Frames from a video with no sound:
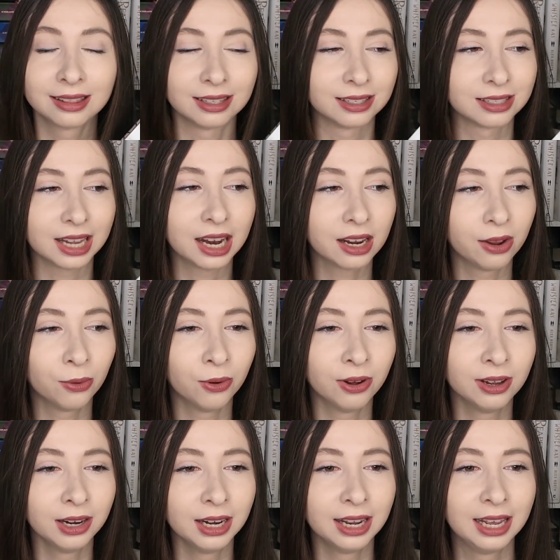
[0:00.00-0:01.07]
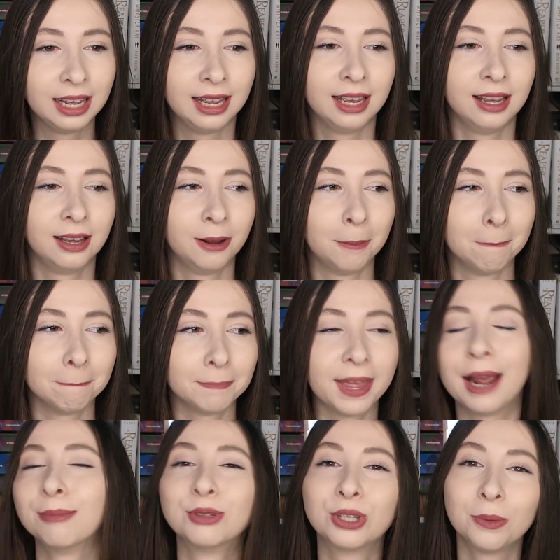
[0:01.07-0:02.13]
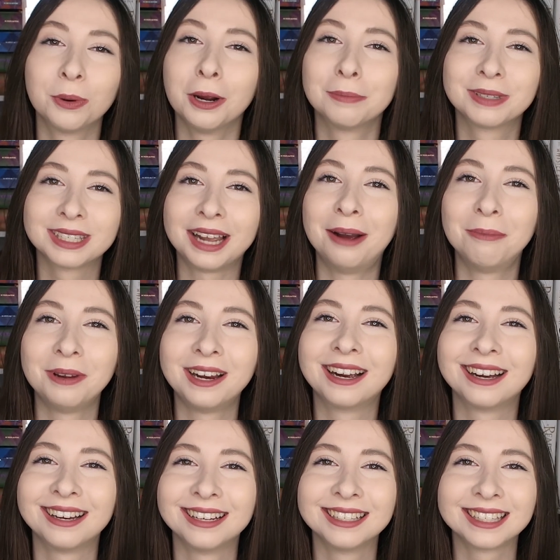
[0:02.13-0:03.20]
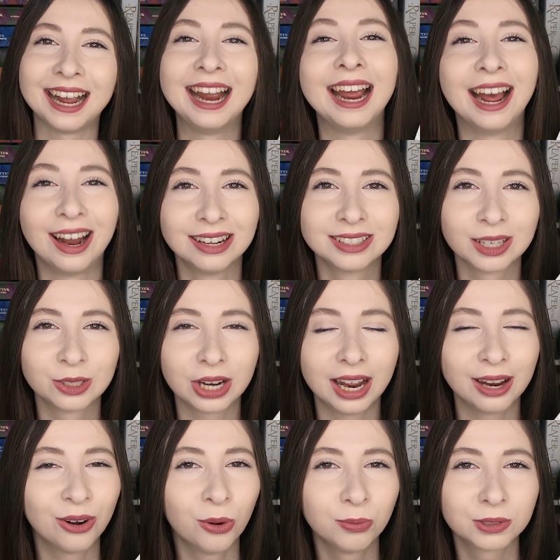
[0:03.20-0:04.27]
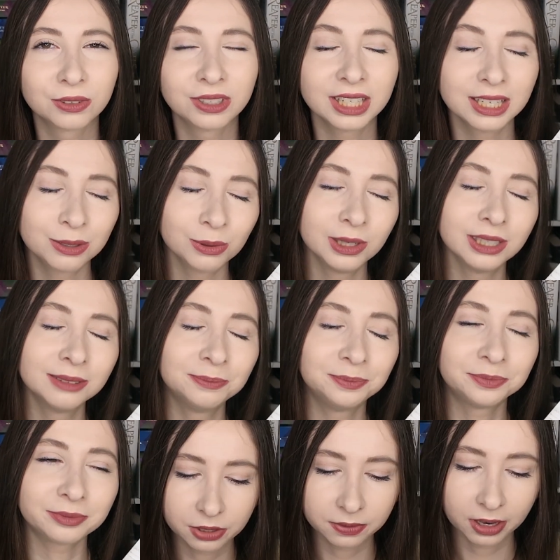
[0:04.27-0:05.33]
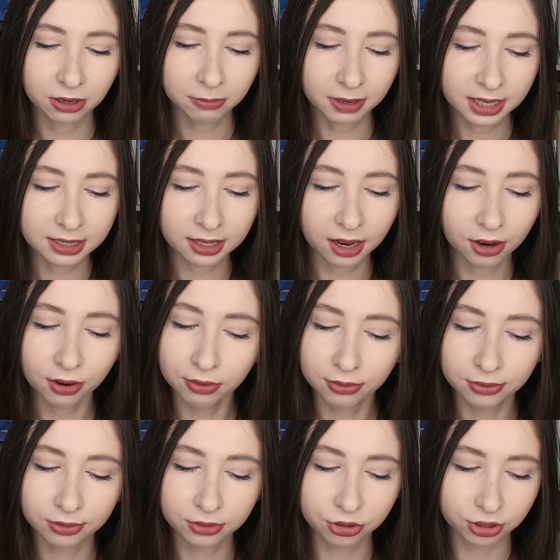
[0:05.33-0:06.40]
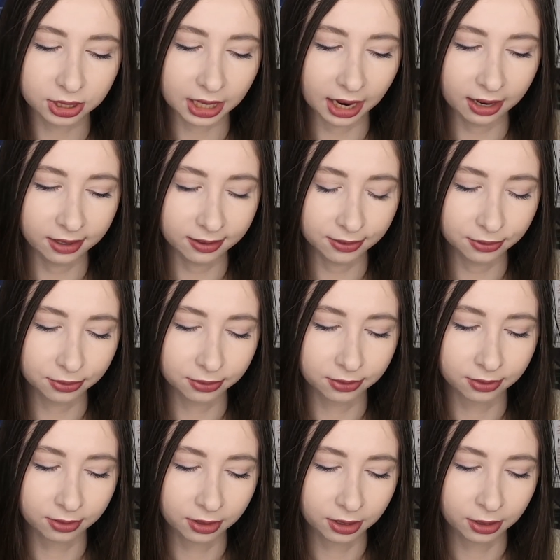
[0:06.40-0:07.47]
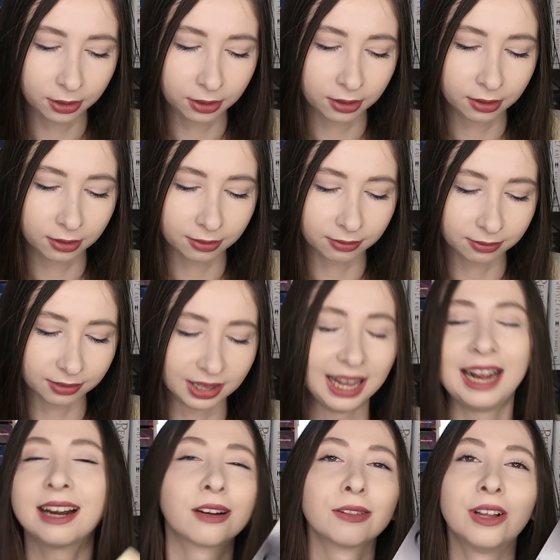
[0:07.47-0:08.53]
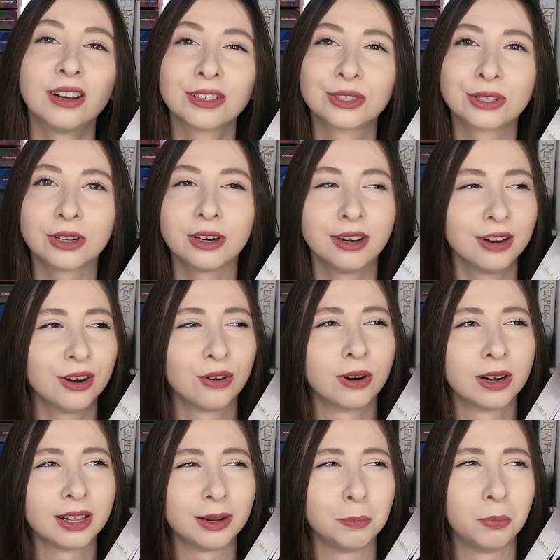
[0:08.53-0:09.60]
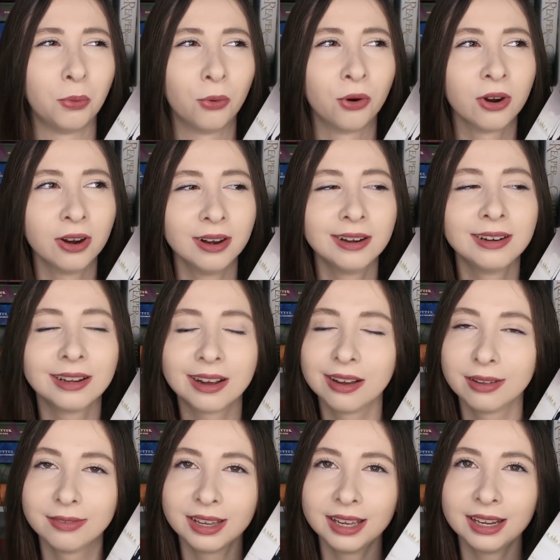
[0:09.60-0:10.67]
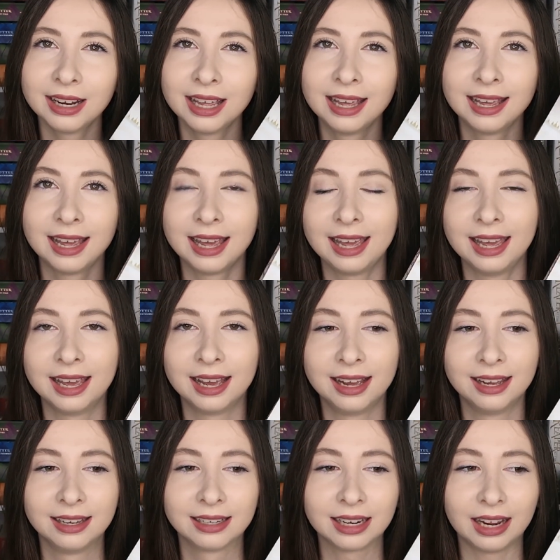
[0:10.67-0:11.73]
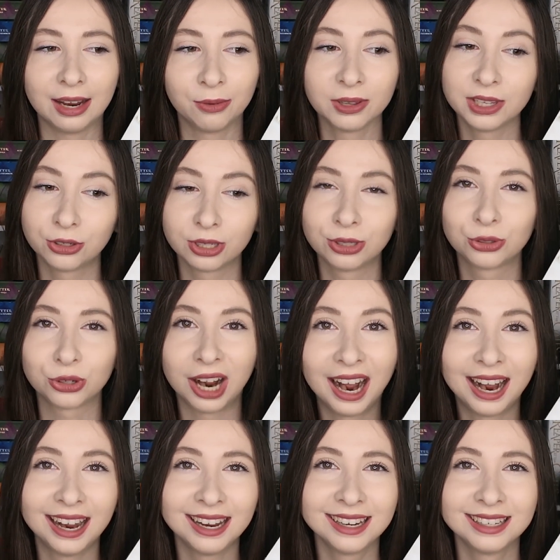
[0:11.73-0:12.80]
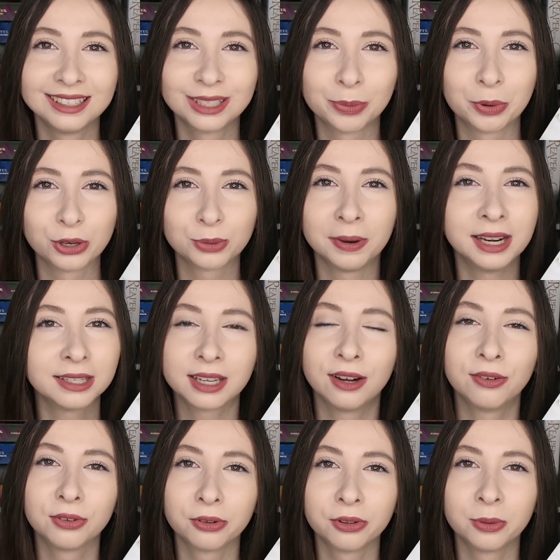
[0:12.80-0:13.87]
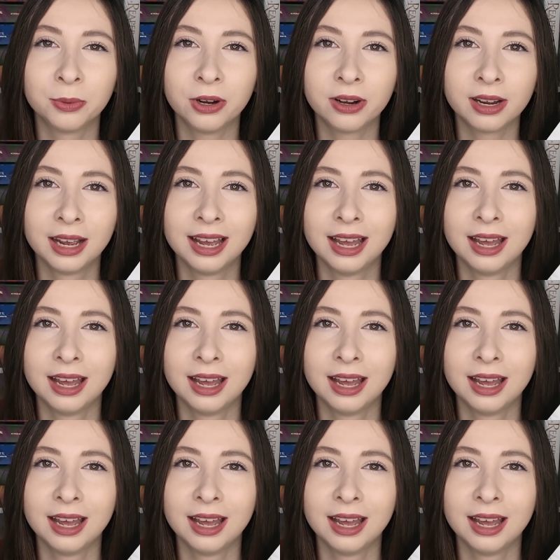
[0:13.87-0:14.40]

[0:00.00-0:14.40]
the second one. I'm super upset because I had such high hopes for this one. I just found myself just kind of lackluster or like bored of it, and I really did try to push myself through the book,